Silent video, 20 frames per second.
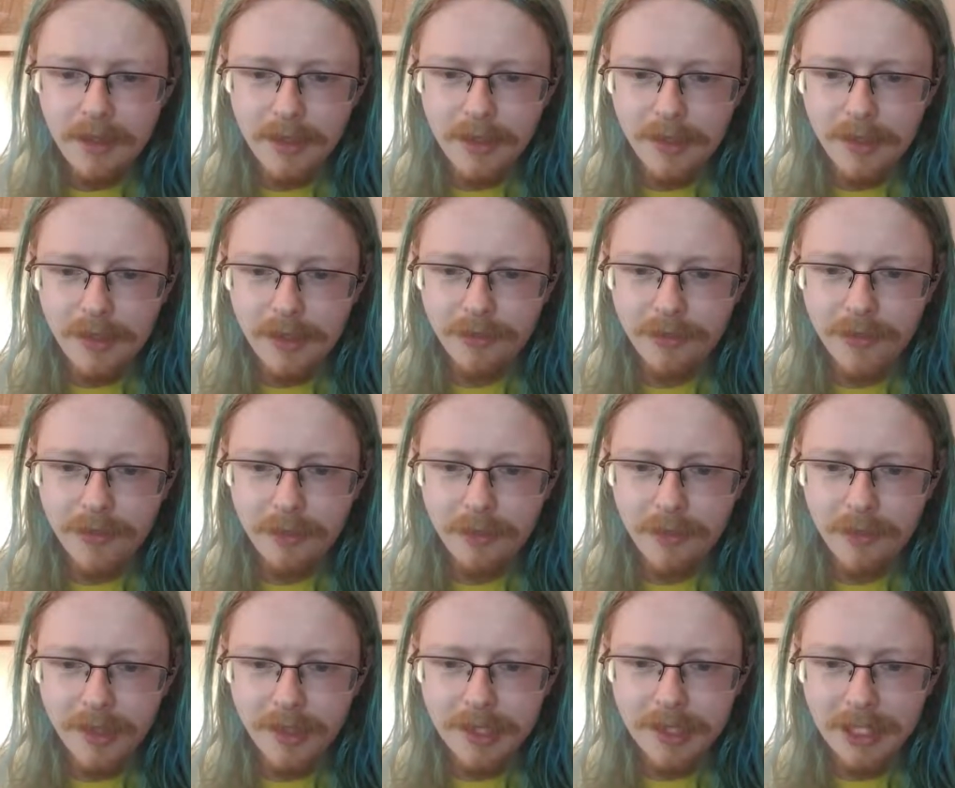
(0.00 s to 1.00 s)
Hello from
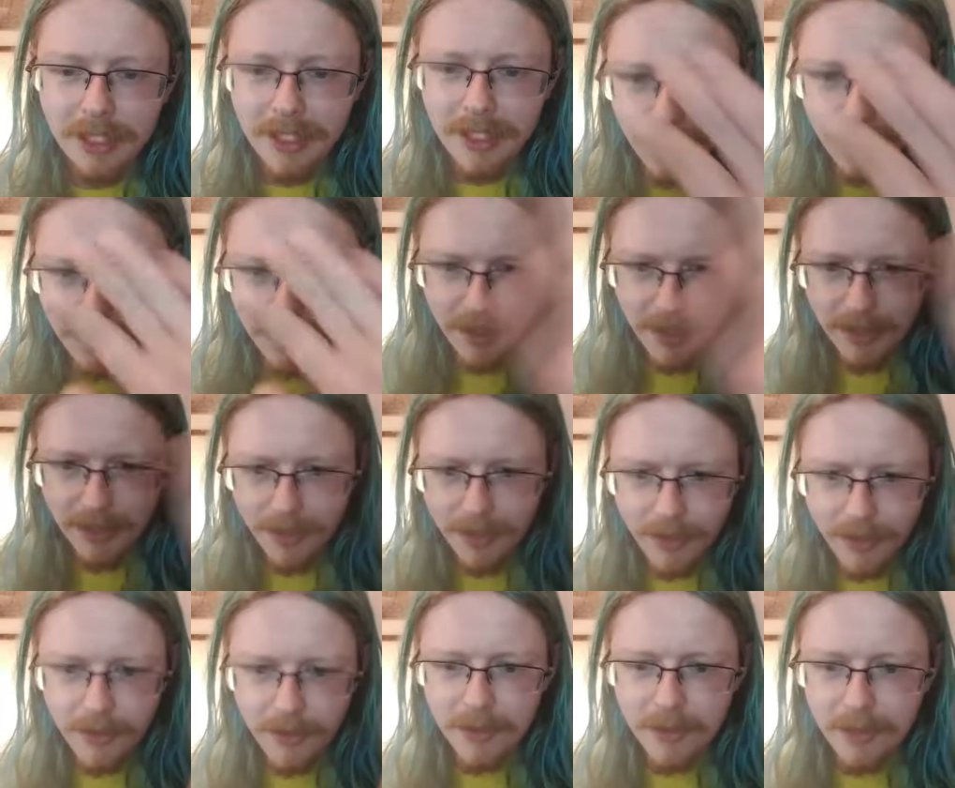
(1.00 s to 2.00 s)
Reversing Lab.
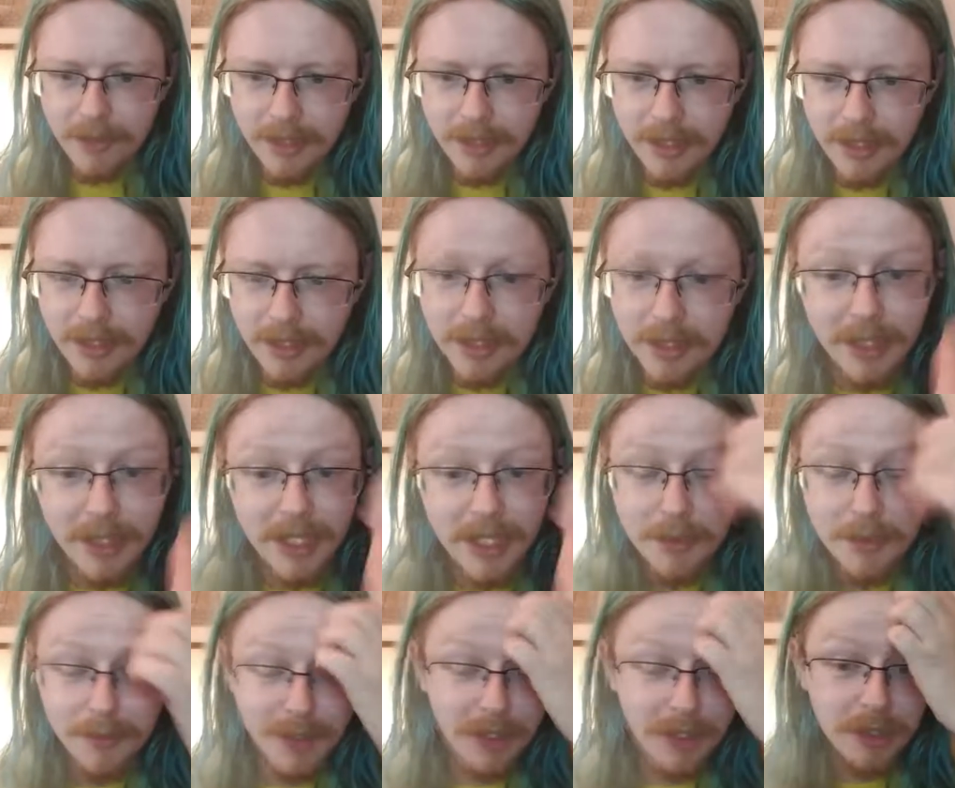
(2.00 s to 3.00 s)
Hello. Someone asked
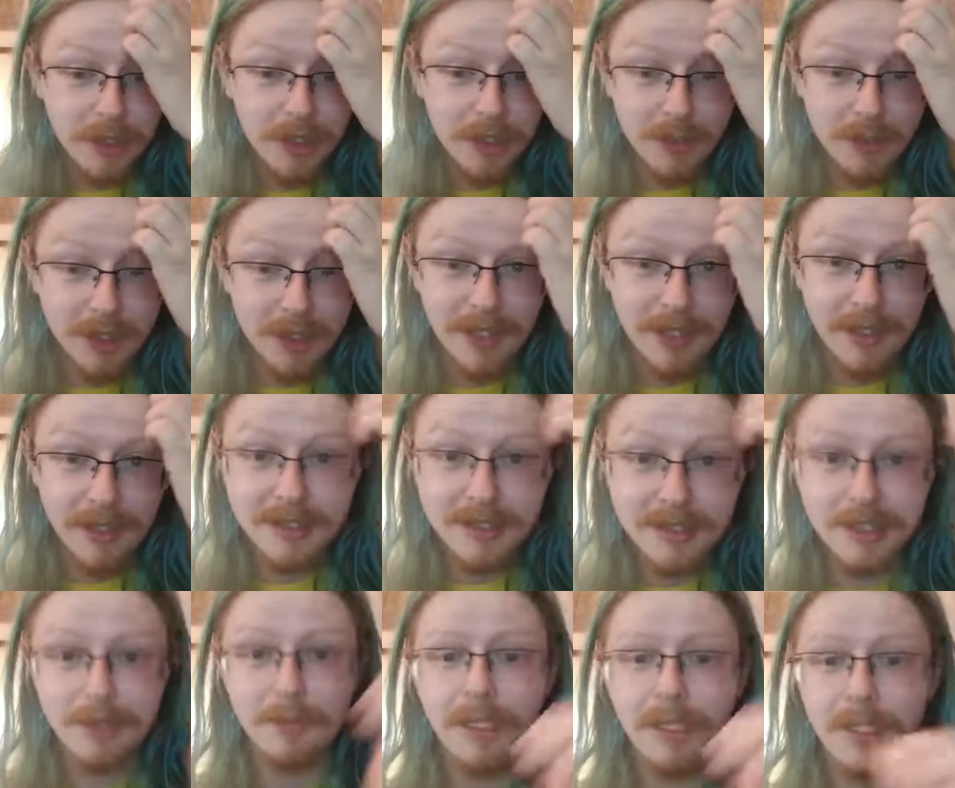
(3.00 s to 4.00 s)
what my YouTube channel
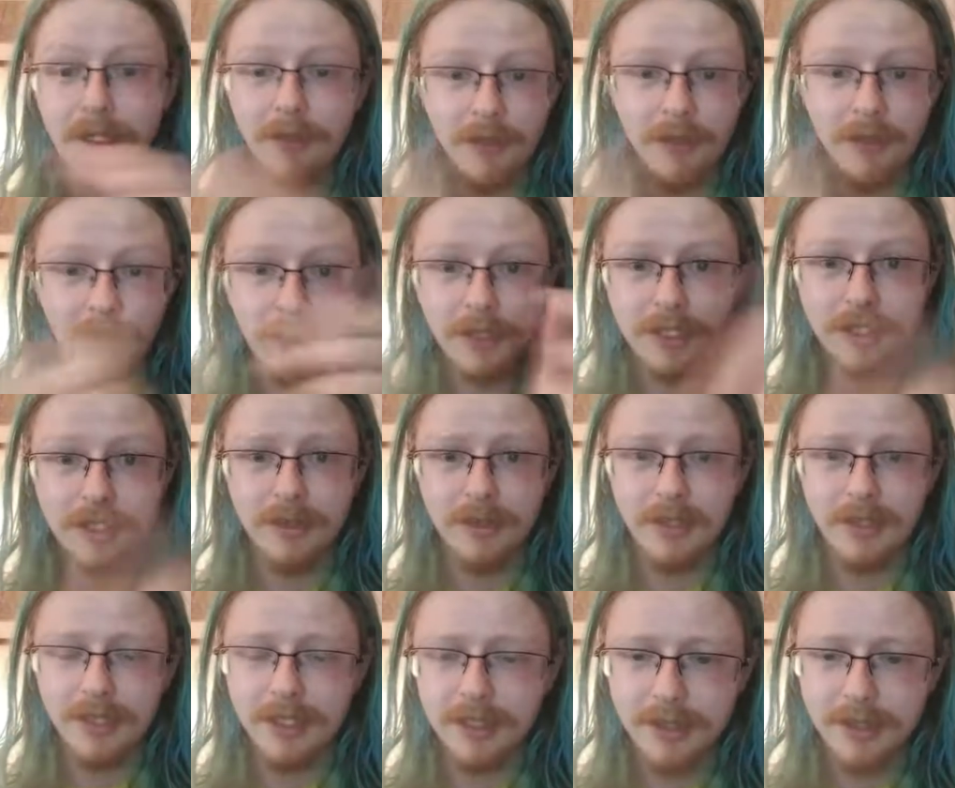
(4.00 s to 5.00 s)
is. It's Maker Vlog. It's
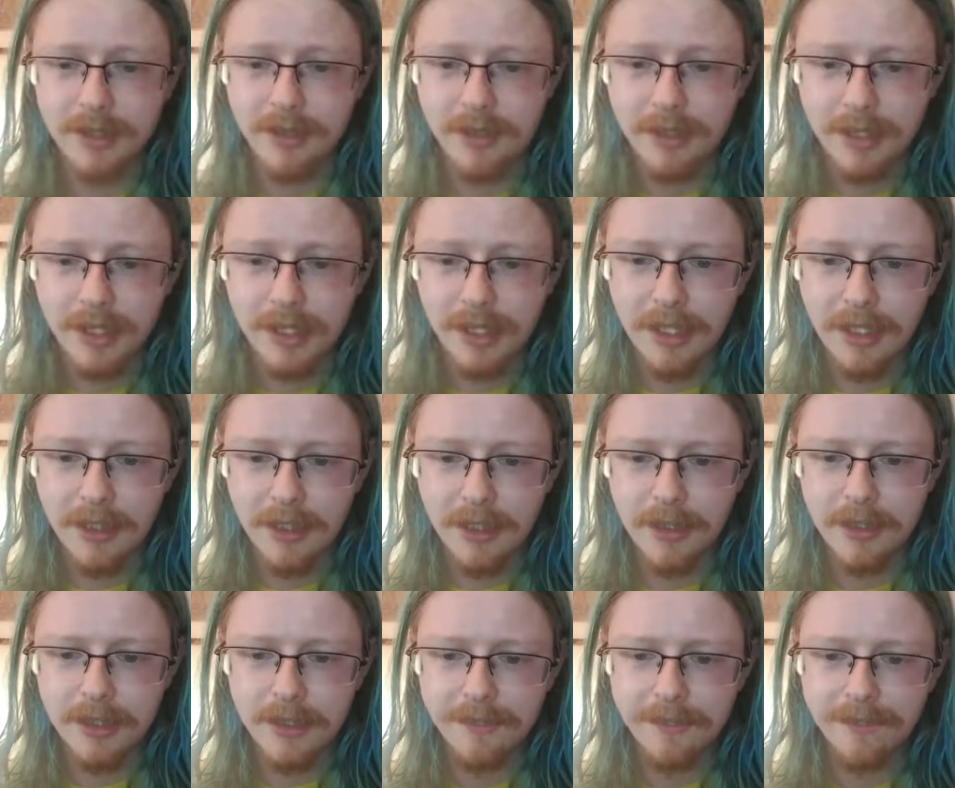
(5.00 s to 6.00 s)
on the
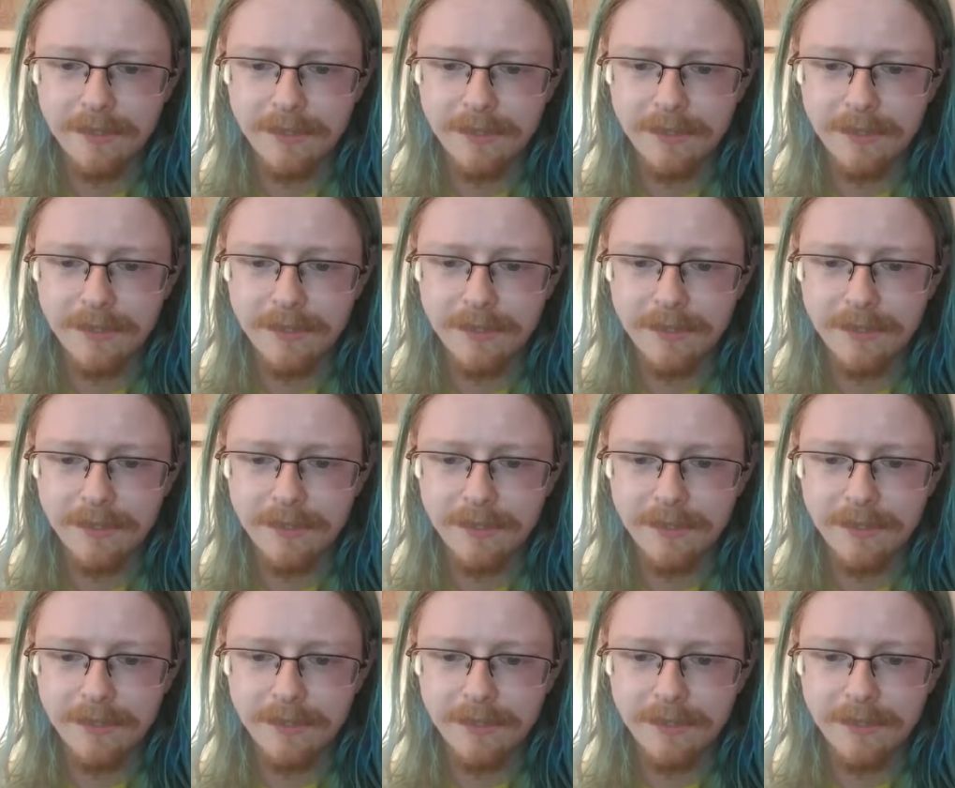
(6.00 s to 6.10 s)
account.